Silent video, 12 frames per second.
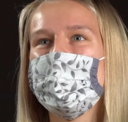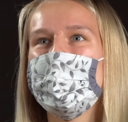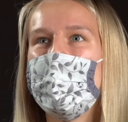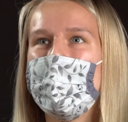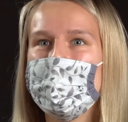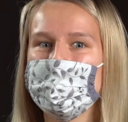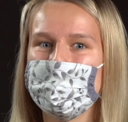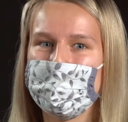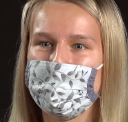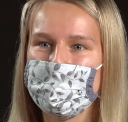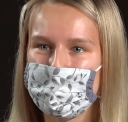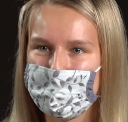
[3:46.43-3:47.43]
ask
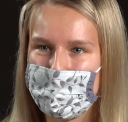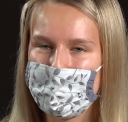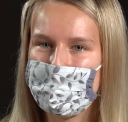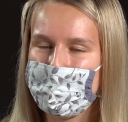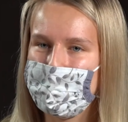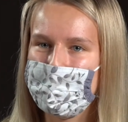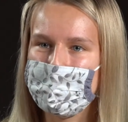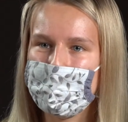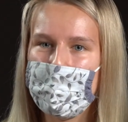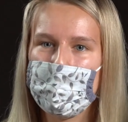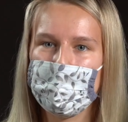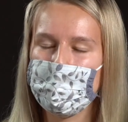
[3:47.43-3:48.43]
lots of
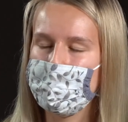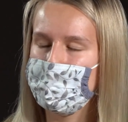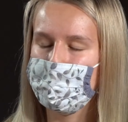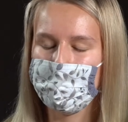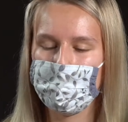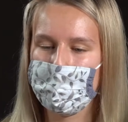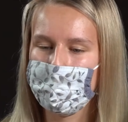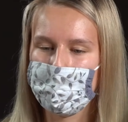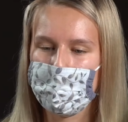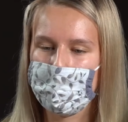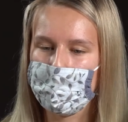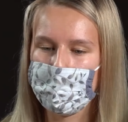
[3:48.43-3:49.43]
questions and don't be
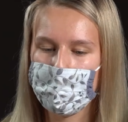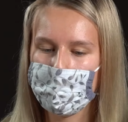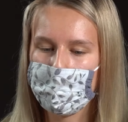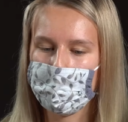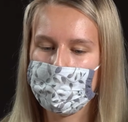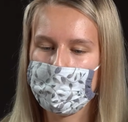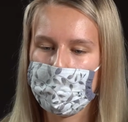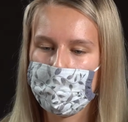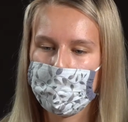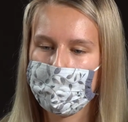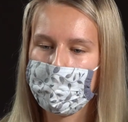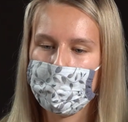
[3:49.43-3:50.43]
afraid. Like if you make a
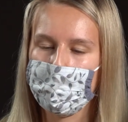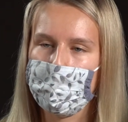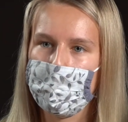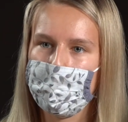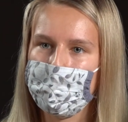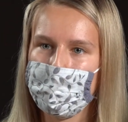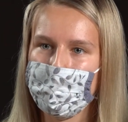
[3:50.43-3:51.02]
mistake, you gotta man up to